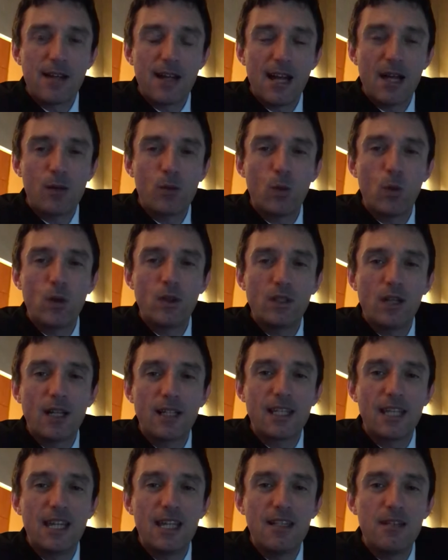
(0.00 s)
I want a
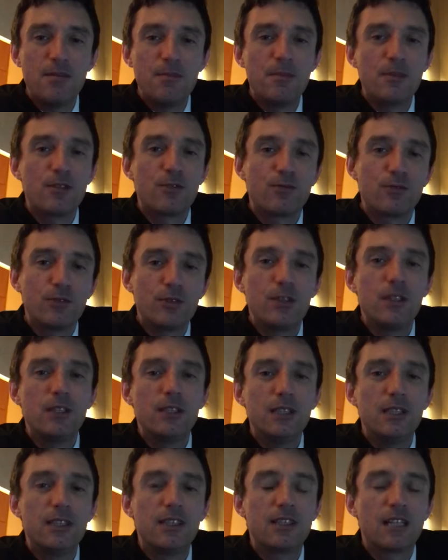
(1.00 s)
game that
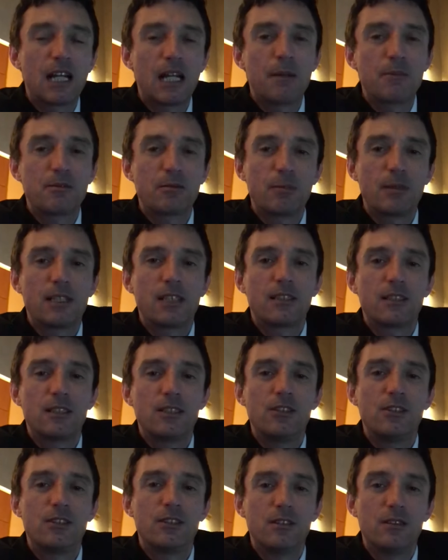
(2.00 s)
really grabs my
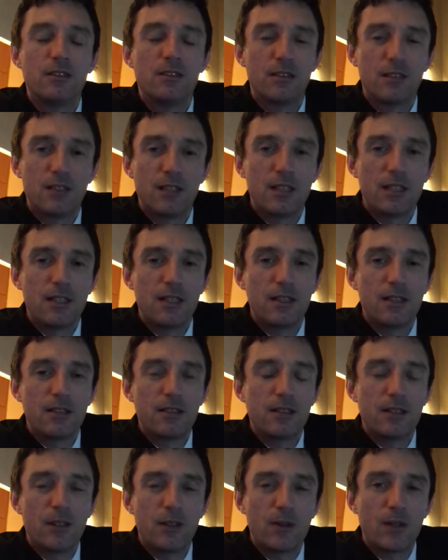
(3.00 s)
attention.
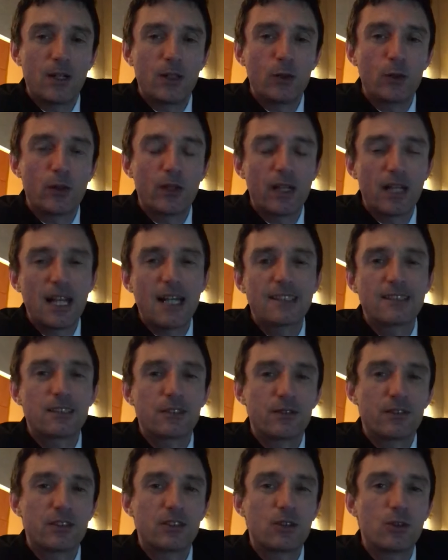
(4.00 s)
Now I know The Last
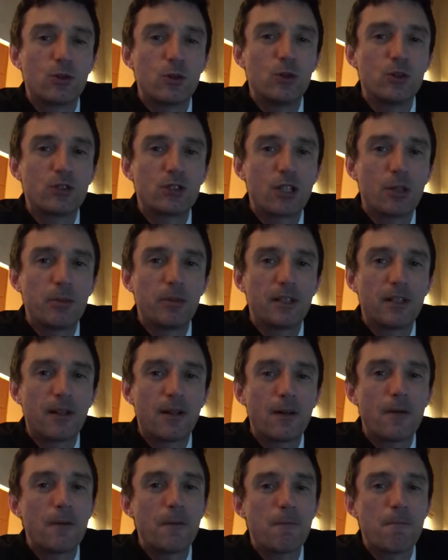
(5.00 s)
of Us Two is coming
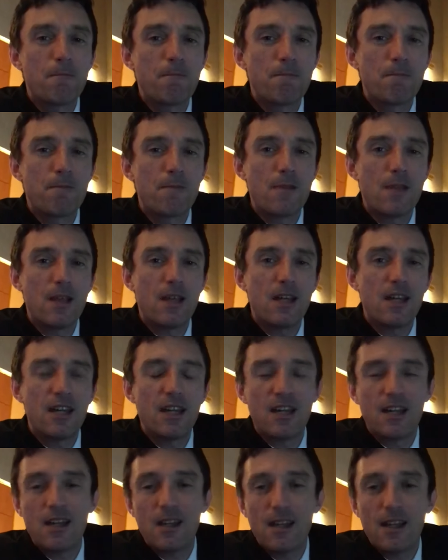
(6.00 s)
out.
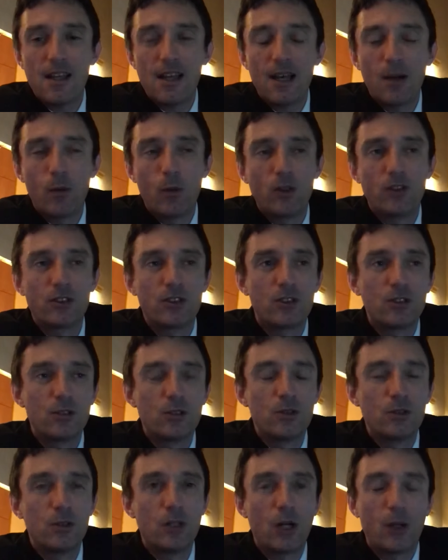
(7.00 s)
Uh, I want to
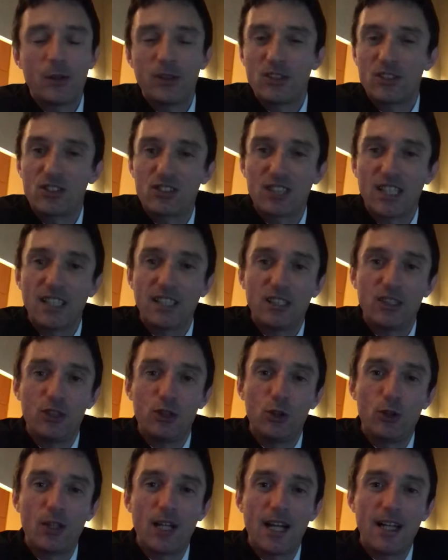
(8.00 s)
know how excited
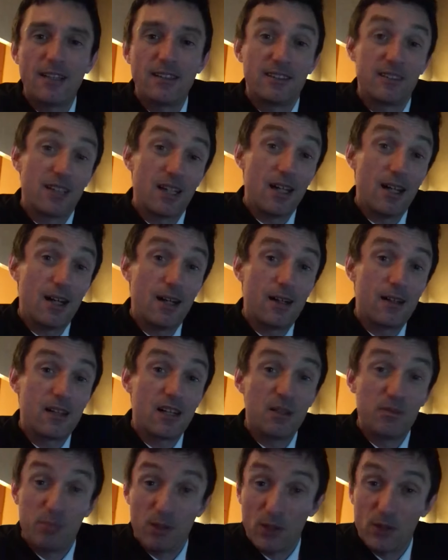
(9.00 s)
you guys are
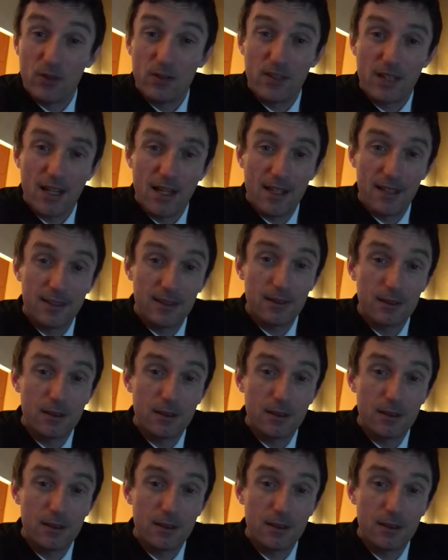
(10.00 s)
about that.